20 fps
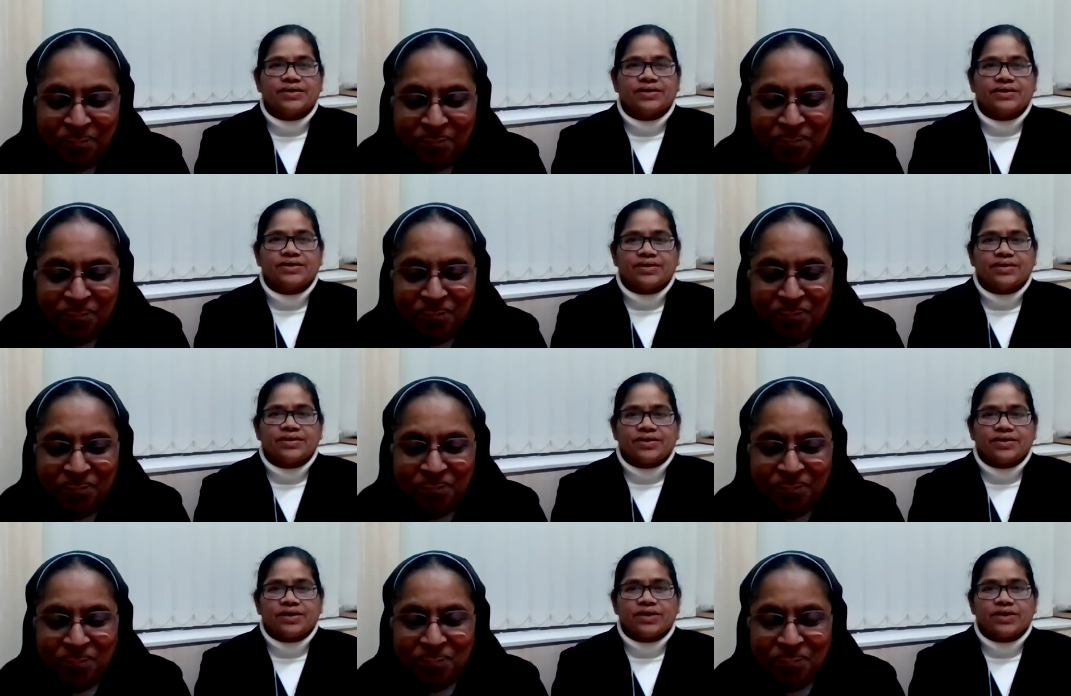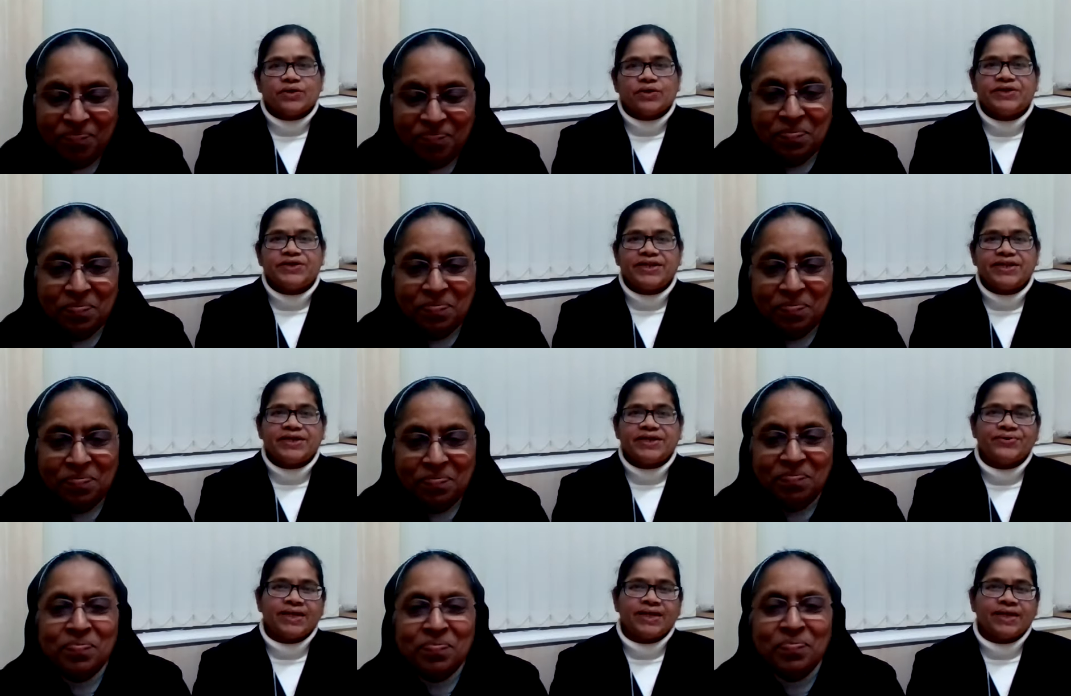Speaker 1: Good
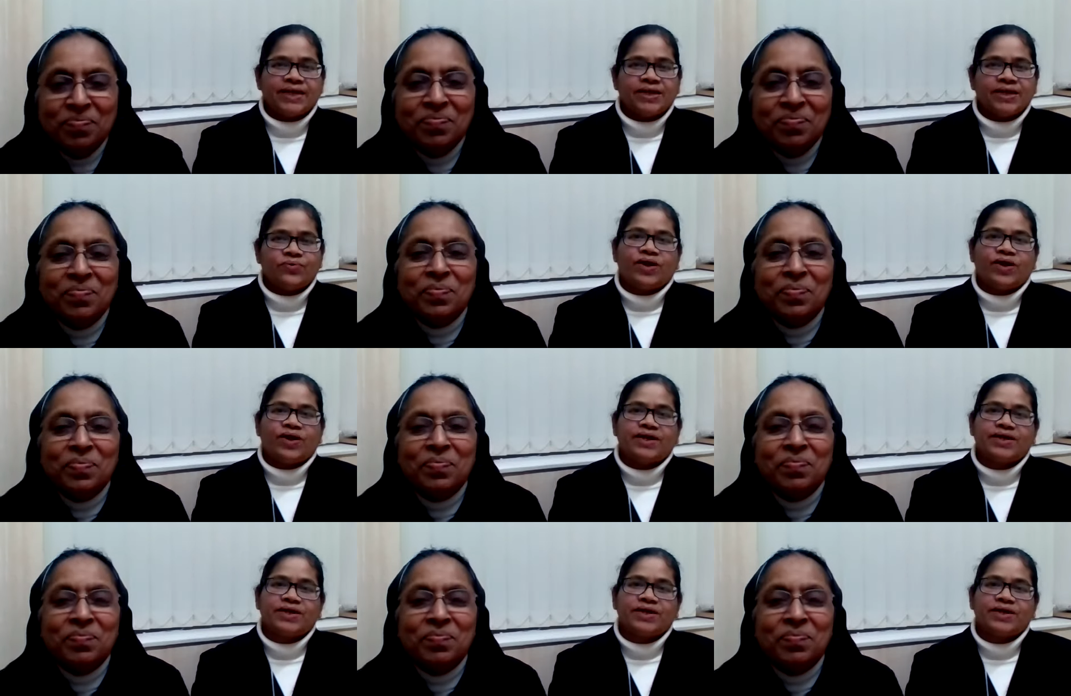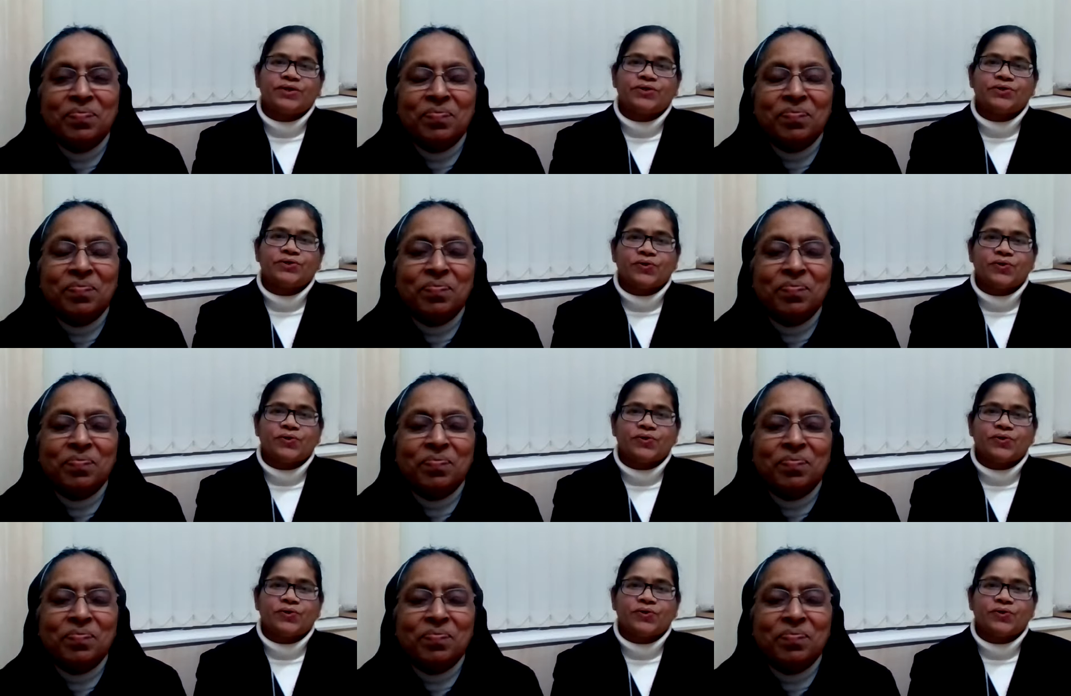evening, one and all.